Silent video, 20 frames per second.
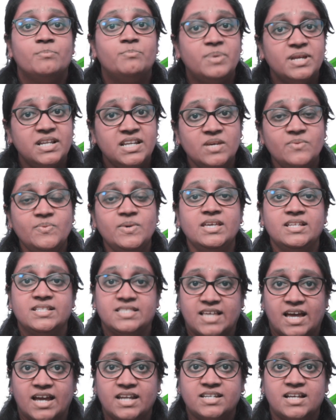believing
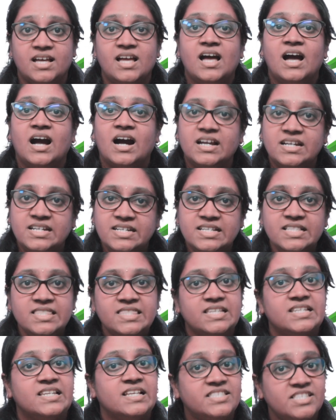that until
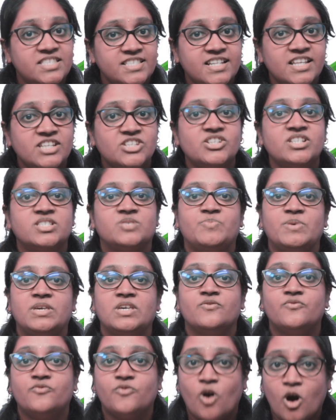the legislation is
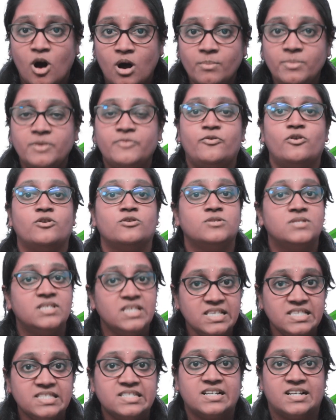being formed for
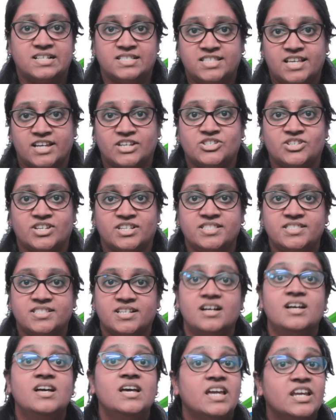these transactions,
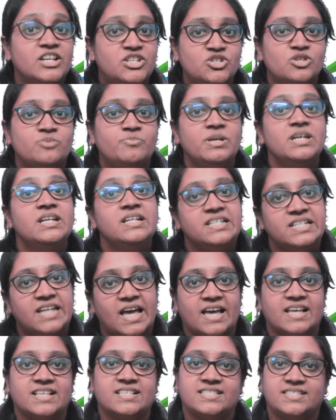it should be
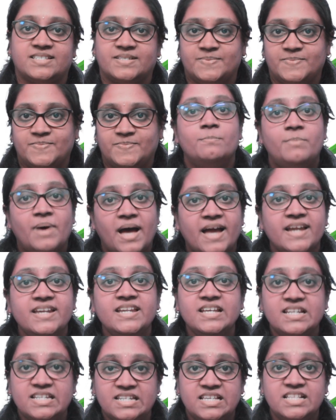taxed.
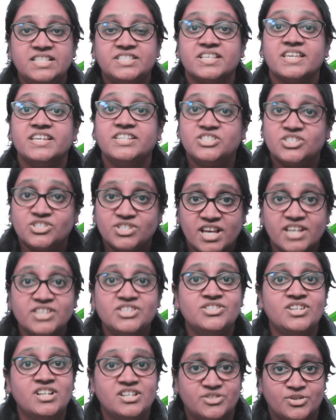Banning needs
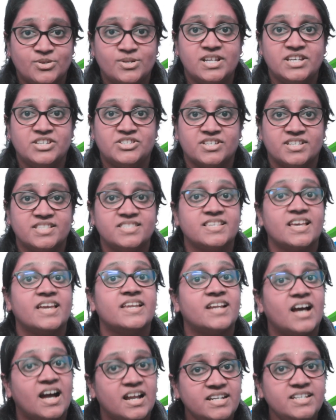international regulations,
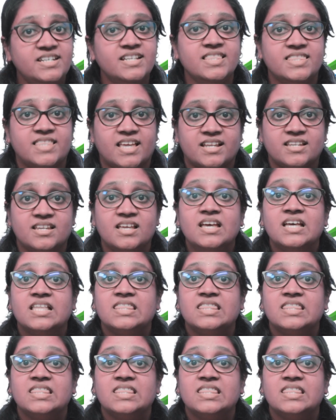and until then,